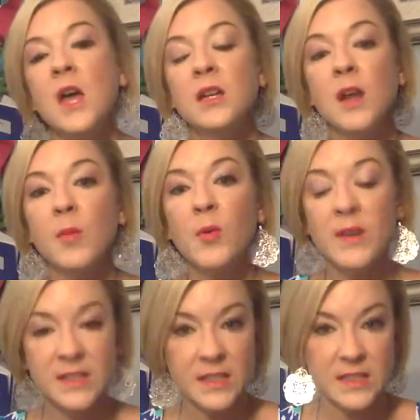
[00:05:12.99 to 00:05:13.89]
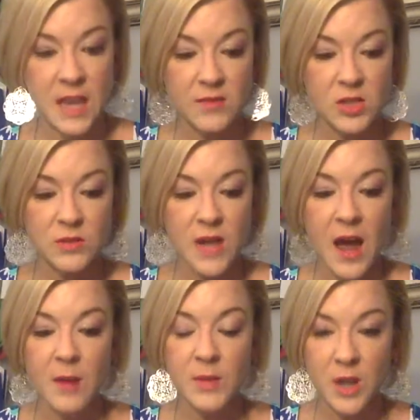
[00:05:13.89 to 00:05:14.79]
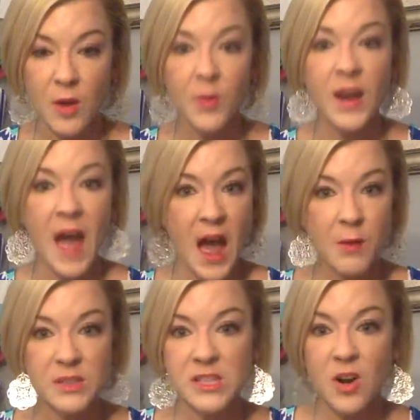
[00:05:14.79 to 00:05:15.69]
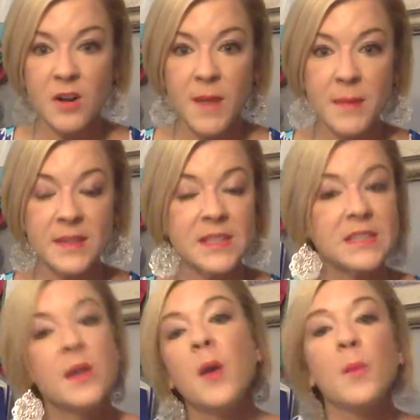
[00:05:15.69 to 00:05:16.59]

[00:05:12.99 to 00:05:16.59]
Number one is it saves you time. You know, when I was starting my business,